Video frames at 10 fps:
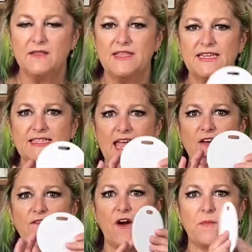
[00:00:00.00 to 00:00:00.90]
These
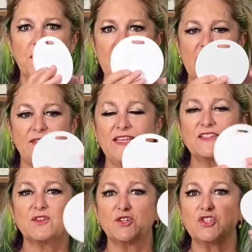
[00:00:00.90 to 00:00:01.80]
FRP,
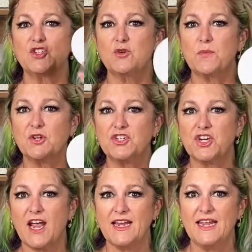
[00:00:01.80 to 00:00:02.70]
these are super
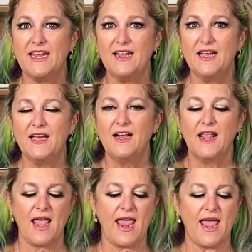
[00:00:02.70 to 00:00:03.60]
shiny,
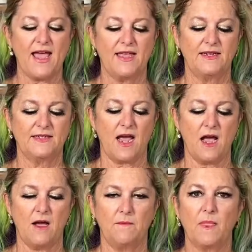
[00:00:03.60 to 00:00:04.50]
and
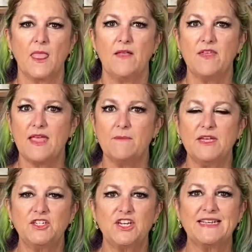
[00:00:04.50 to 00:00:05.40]
the
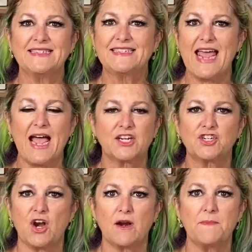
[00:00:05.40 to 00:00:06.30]
image is tack
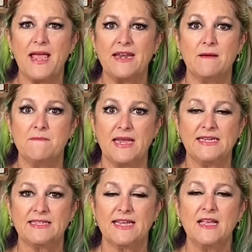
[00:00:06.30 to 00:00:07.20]
sharp and
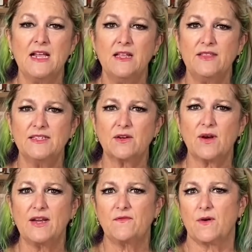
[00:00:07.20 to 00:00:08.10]
amazing. These are
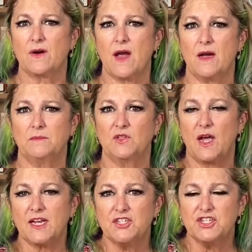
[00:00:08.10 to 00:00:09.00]
great for
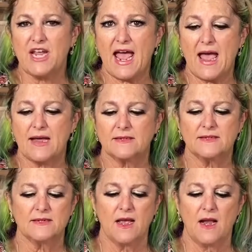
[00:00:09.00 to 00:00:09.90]
luggage
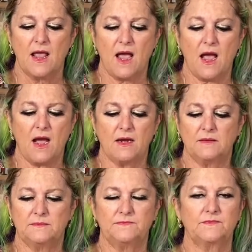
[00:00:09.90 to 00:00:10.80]
tags,
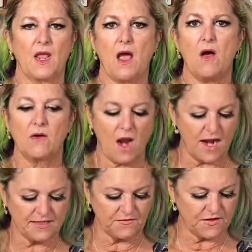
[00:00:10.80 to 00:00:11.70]
all
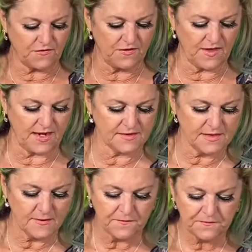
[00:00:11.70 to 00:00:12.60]
kinds of different things.
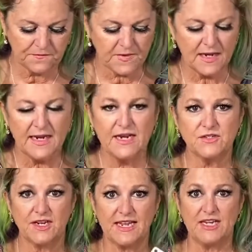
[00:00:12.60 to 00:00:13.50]
Here's
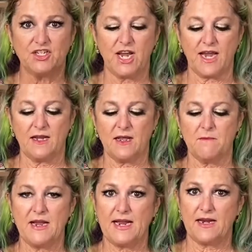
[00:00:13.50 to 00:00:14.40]
a keychain
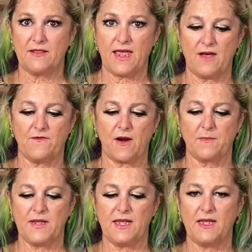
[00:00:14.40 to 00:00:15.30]
made out
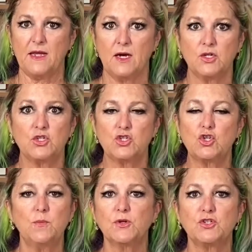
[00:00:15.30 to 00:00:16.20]
FRP,
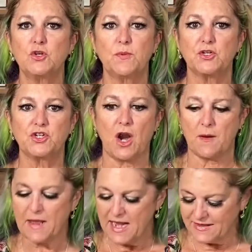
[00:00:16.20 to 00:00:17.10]
super, super
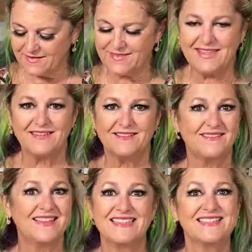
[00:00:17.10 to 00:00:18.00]
sharp, and
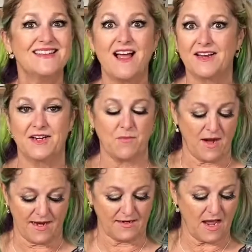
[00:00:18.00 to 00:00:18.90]
it's not gonna
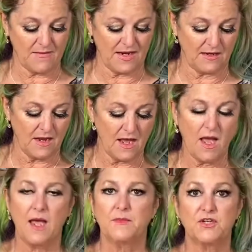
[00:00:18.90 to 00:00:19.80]
break. I mean,
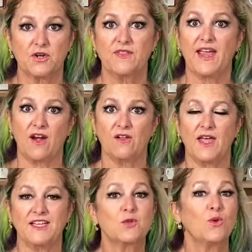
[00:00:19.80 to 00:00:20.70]
I'm sure the
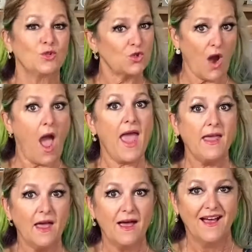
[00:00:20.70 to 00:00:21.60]
airlines will try,
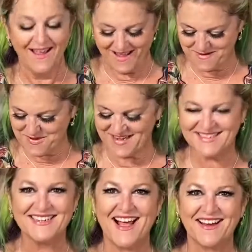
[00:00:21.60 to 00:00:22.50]
but
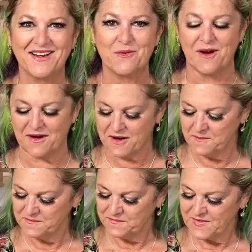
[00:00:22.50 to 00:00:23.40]
it's not gonna work.
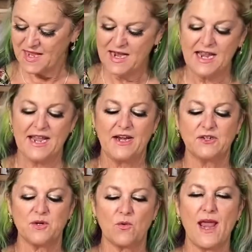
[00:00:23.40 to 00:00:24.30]
Here's
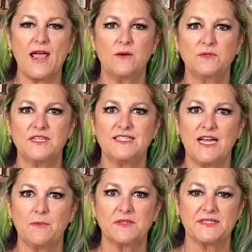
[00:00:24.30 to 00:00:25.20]
a round
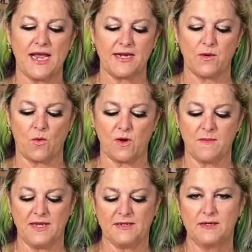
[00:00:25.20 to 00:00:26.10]
double-sided
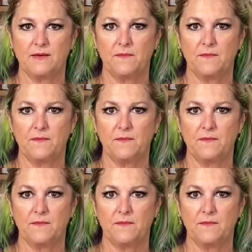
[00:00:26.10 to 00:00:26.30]
ornament.